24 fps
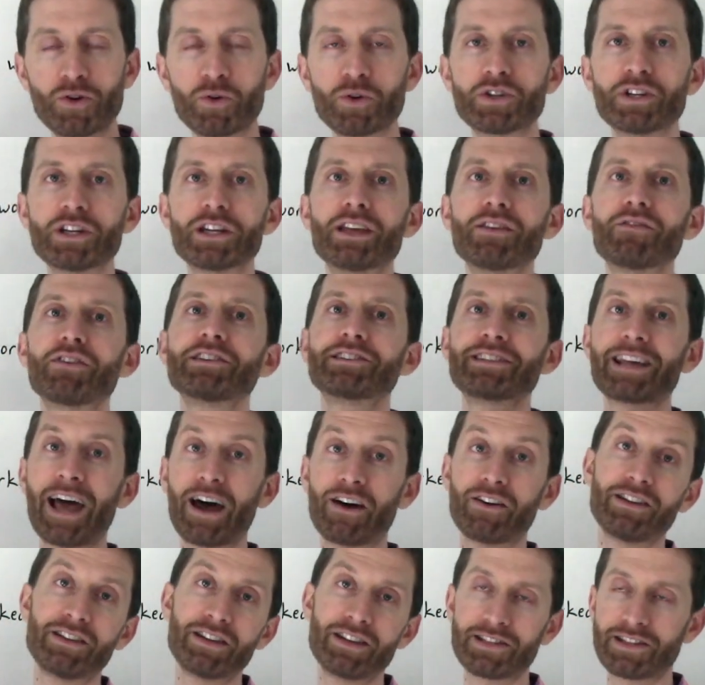Or to give us
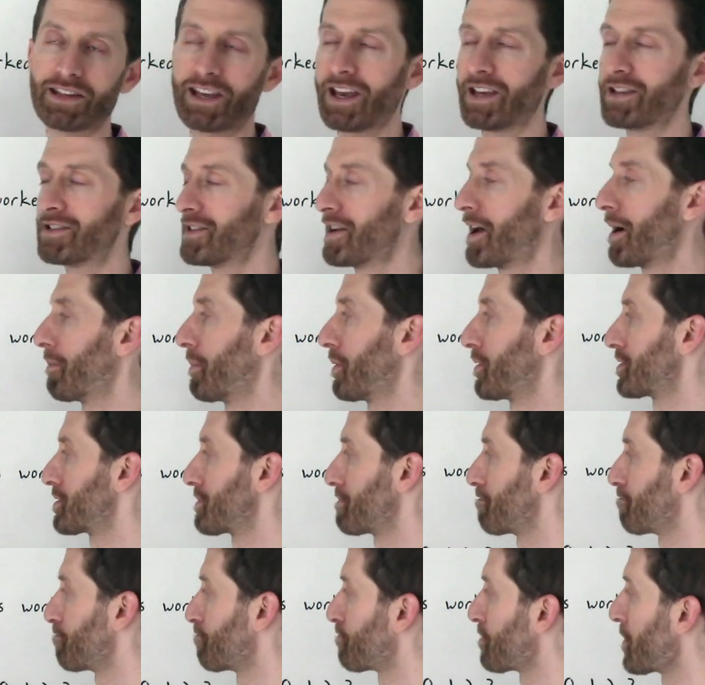out, in this case,
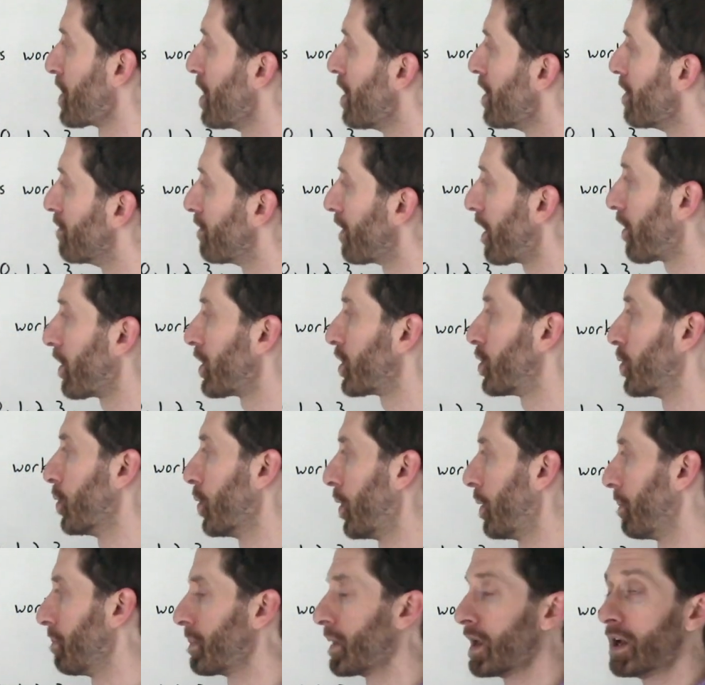numbers. Very
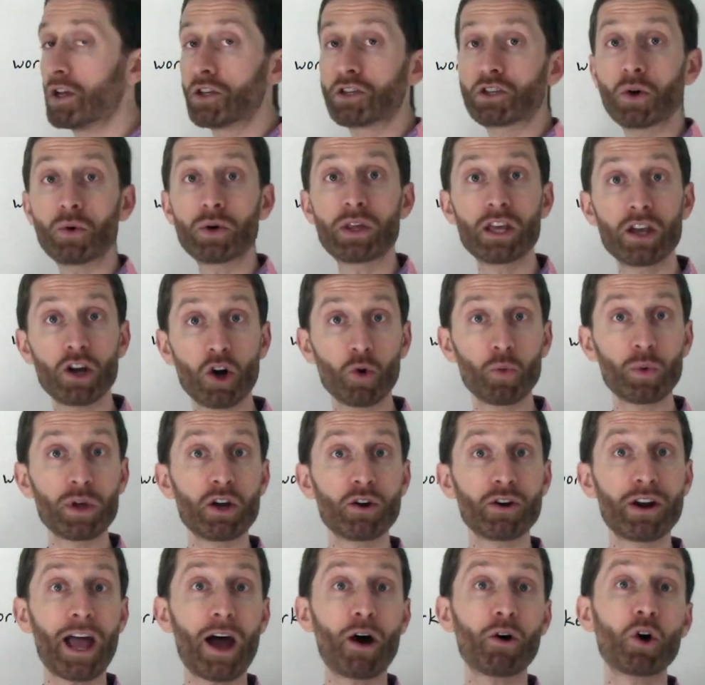cool. So here we
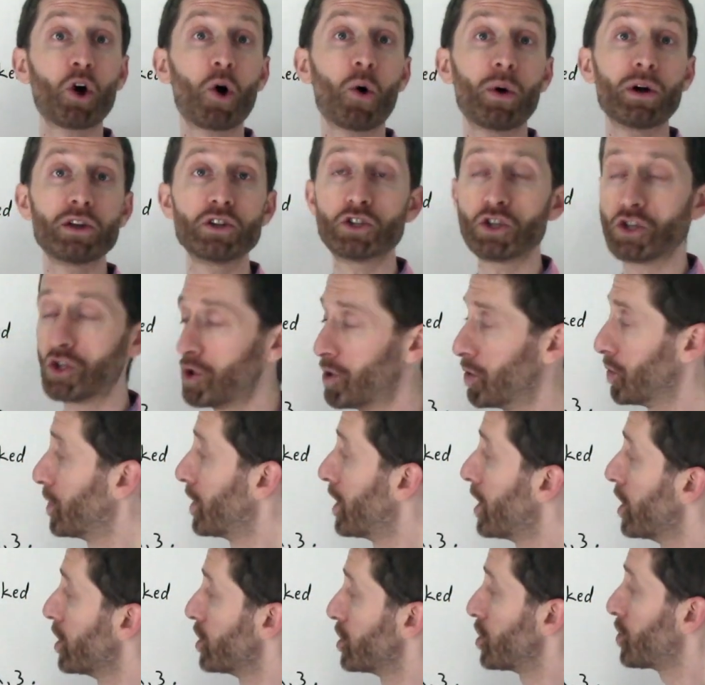are now going
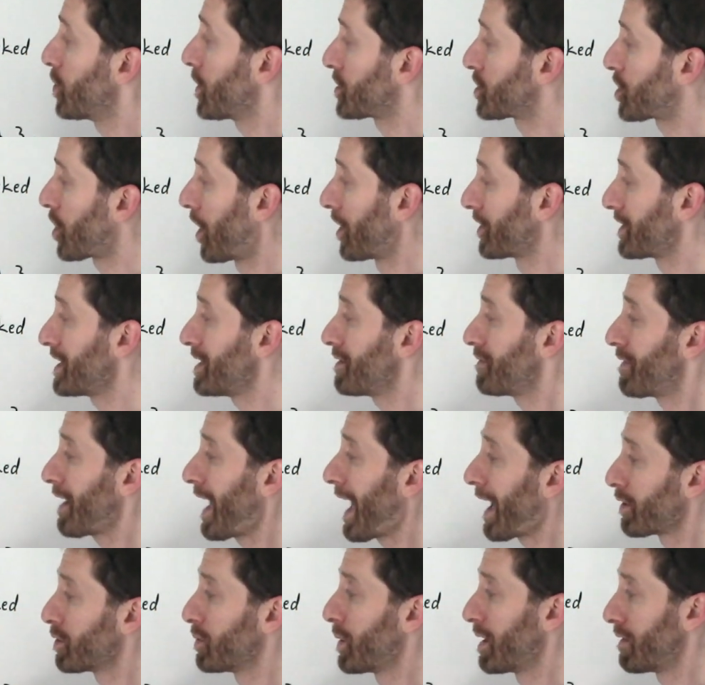to do what's called
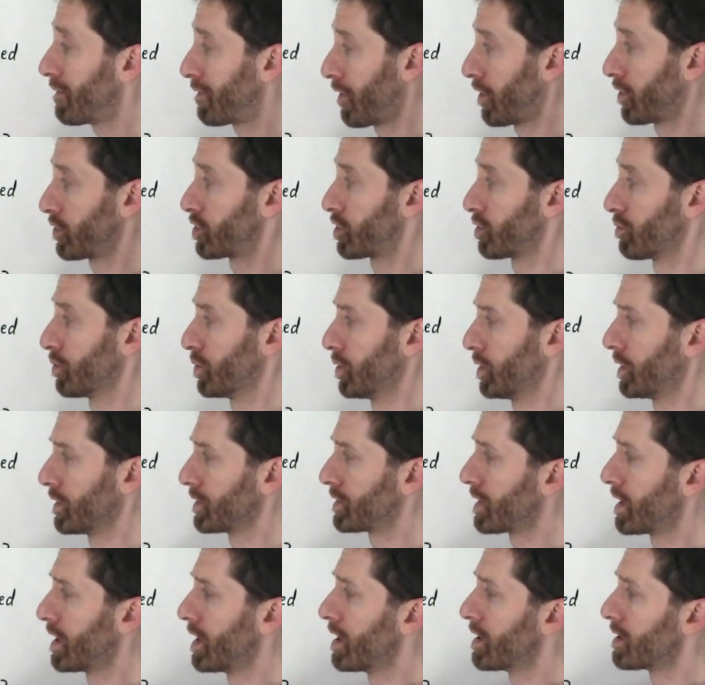evaluate function
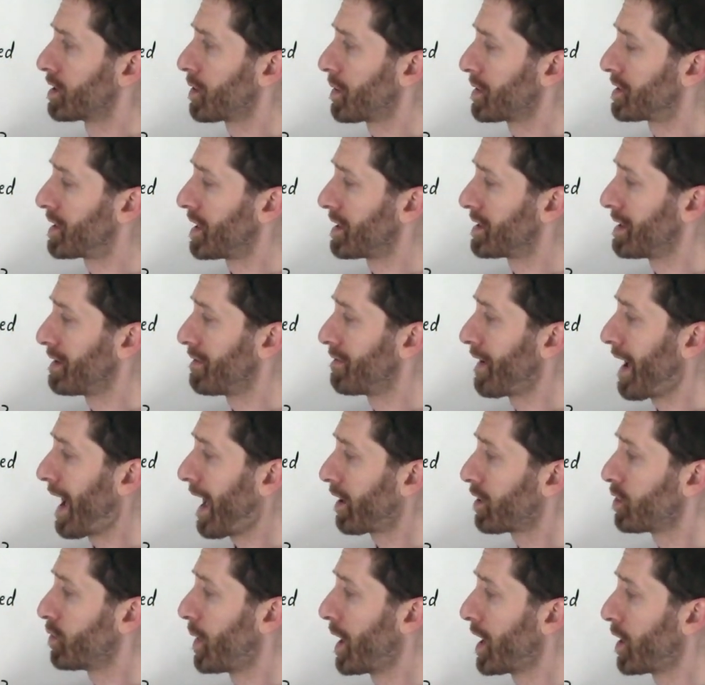rules. So it says
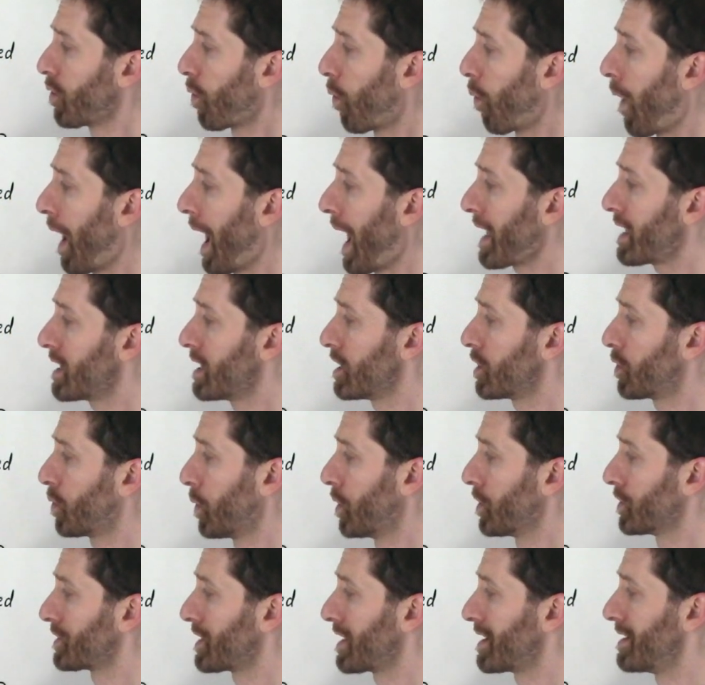evaluate y
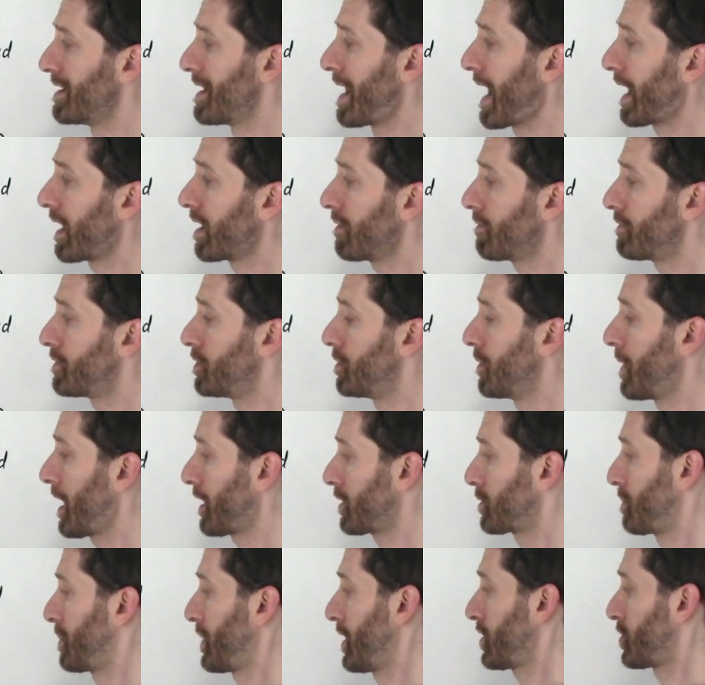equals negative
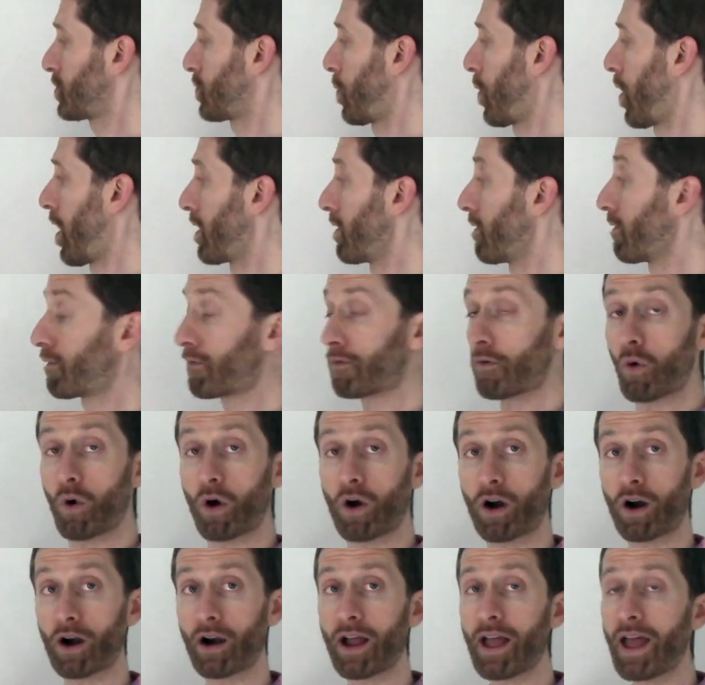2x plus 1
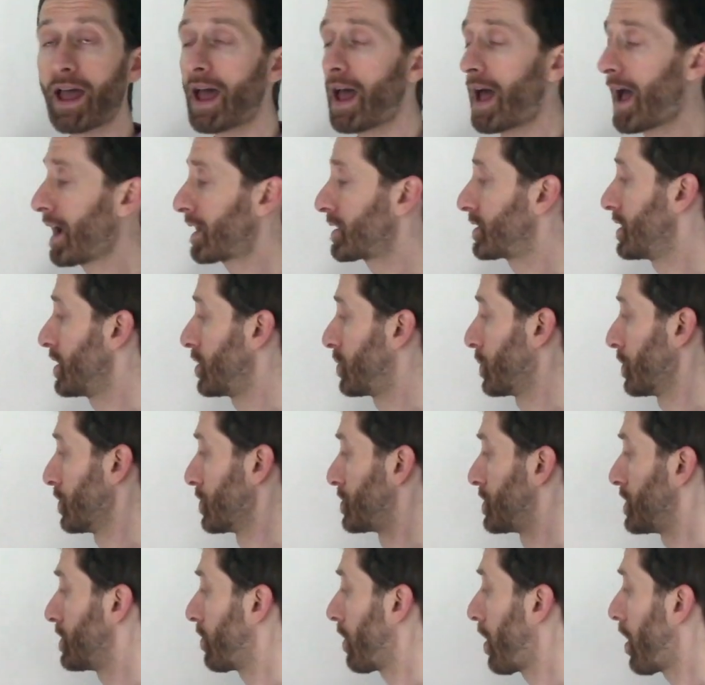for x equals
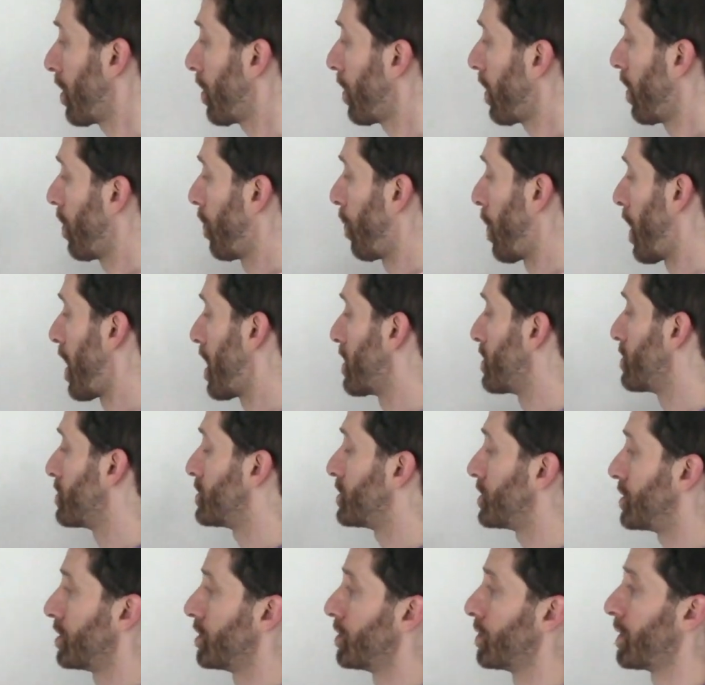0, 1,
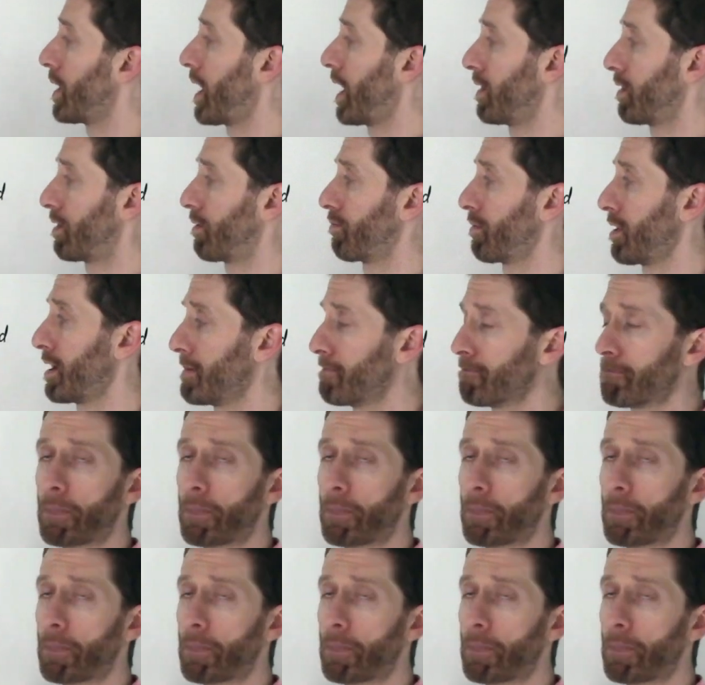2, and 3.